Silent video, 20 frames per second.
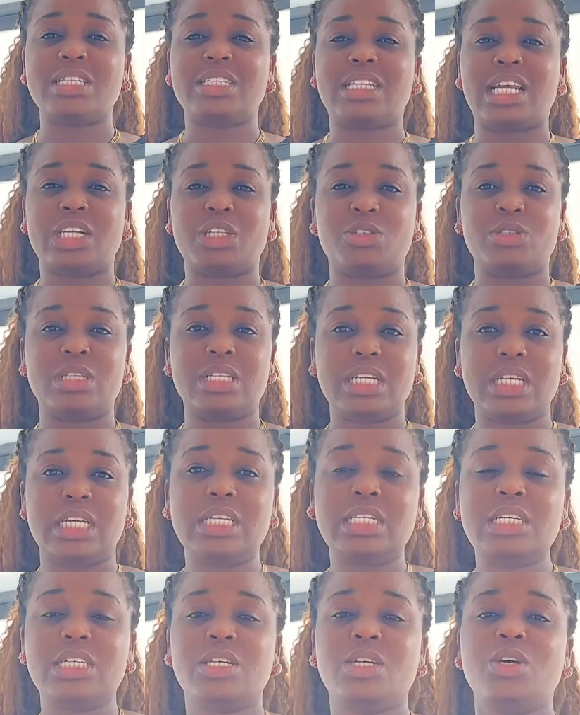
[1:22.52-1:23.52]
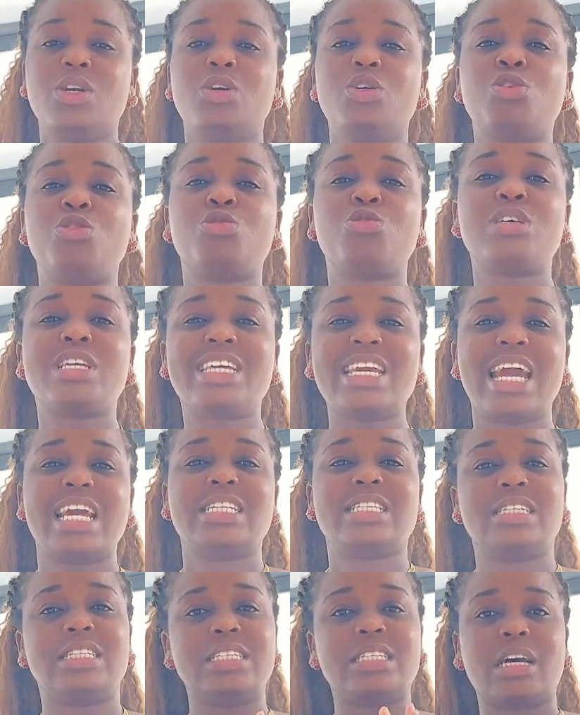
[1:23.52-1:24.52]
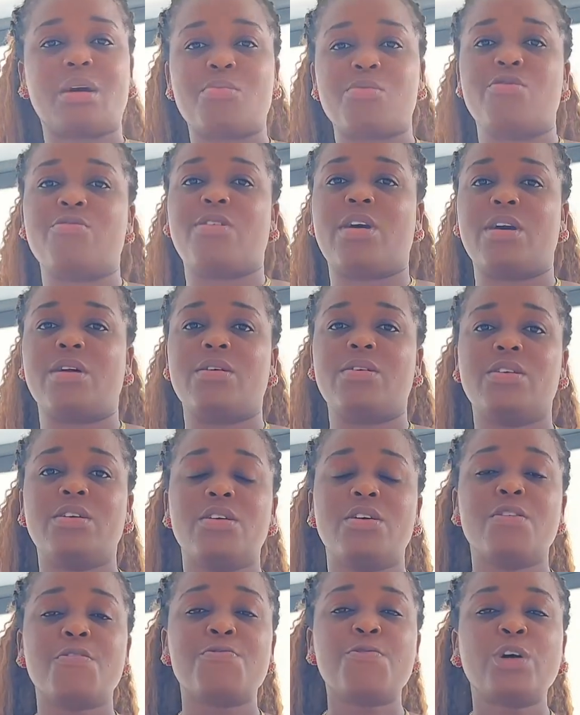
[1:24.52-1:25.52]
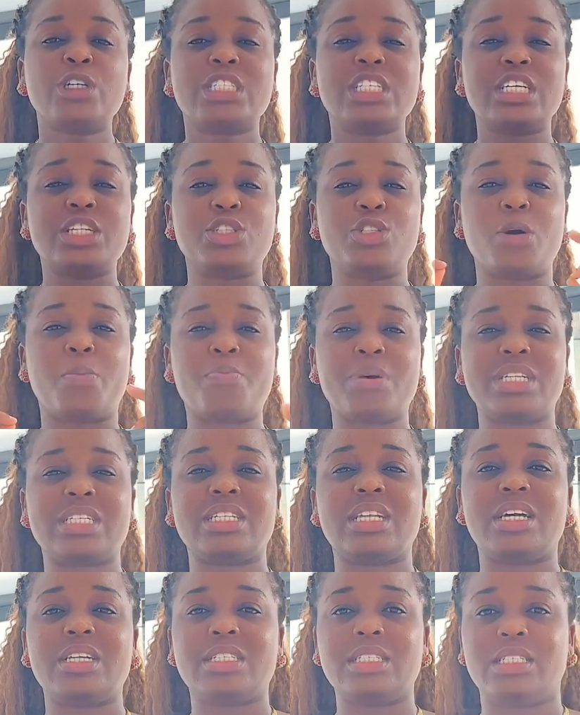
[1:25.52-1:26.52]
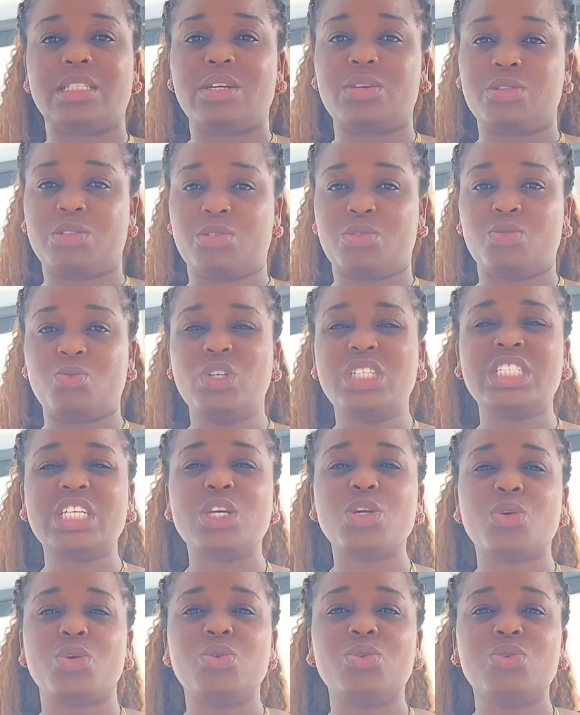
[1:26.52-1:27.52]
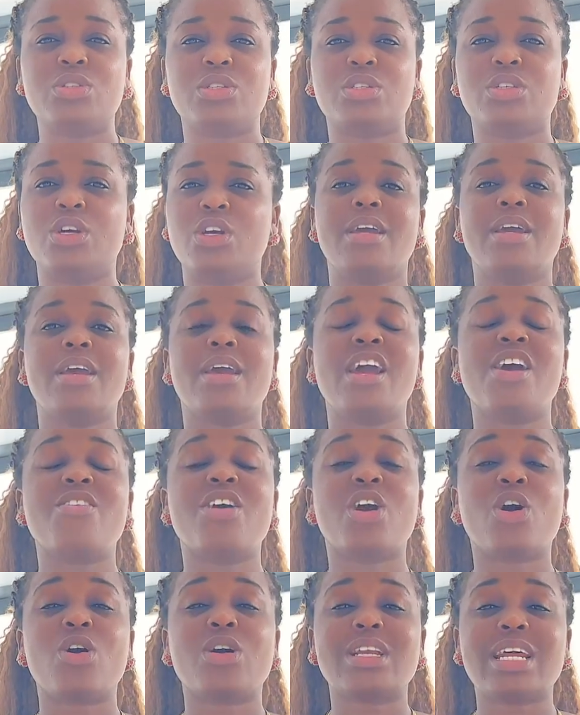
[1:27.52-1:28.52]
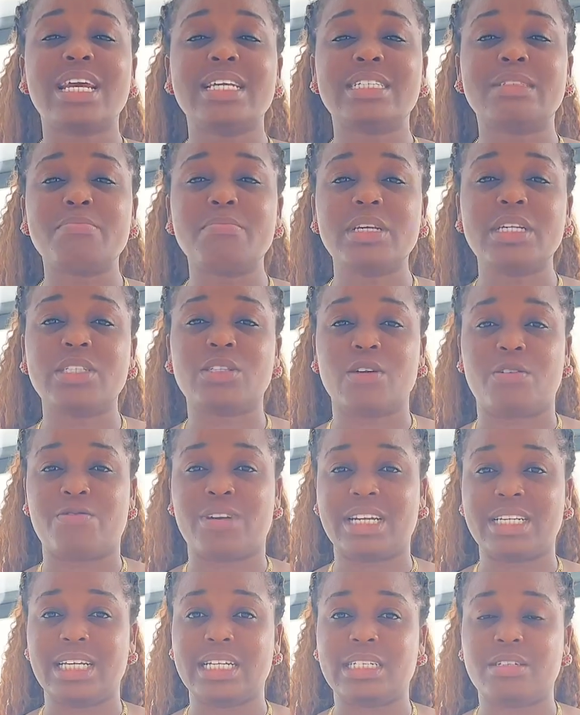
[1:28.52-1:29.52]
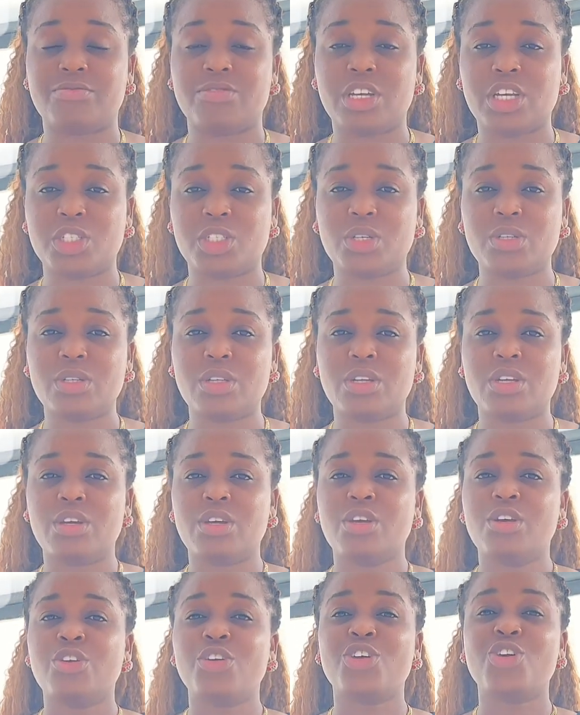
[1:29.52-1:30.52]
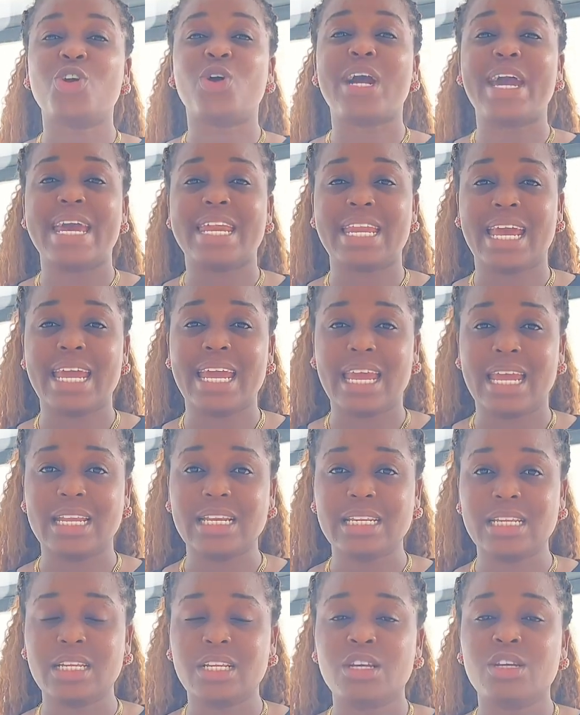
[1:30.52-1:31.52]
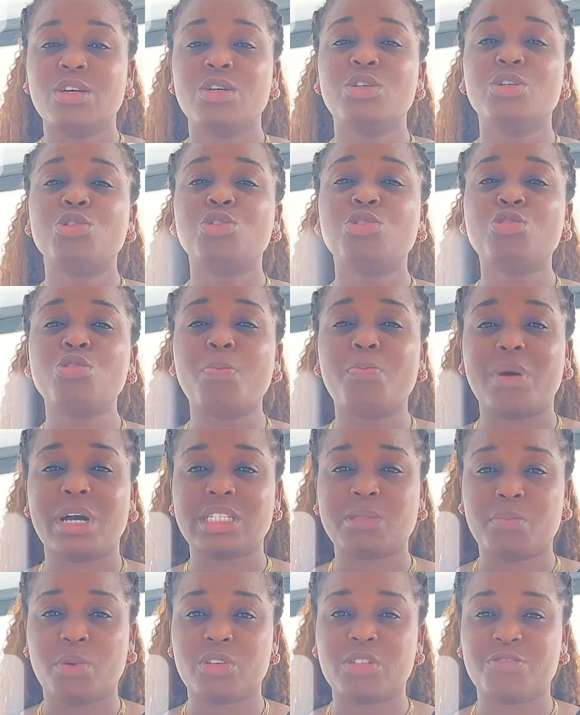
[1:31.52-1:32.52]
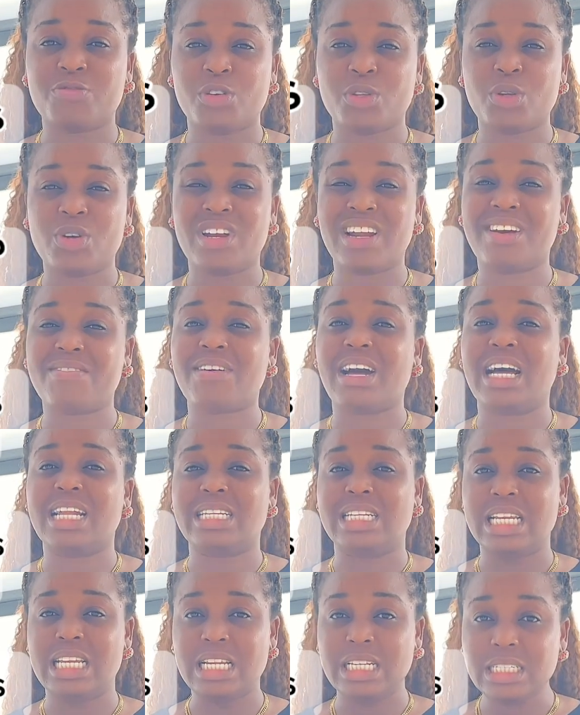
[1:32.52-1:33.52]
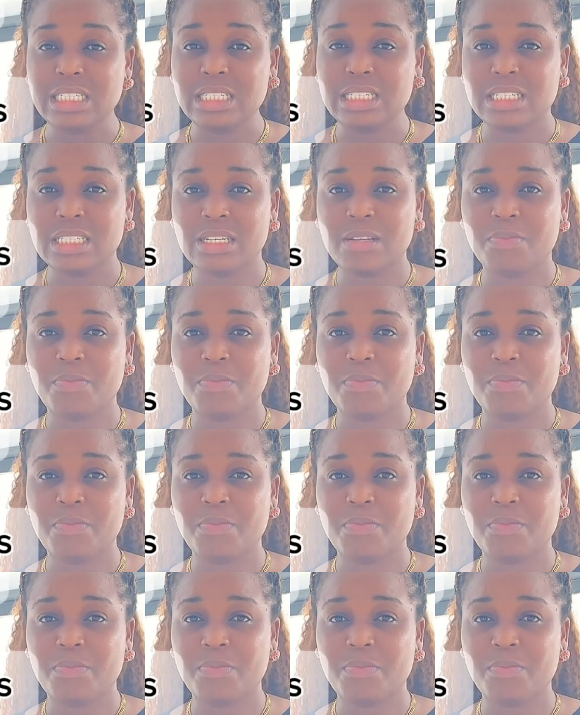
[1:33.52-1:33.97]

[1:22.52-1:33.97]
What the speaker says: that you need to get this approval. First is your personal details, which includes a recognized means of identification, your NIN, 2 passport photographs at least,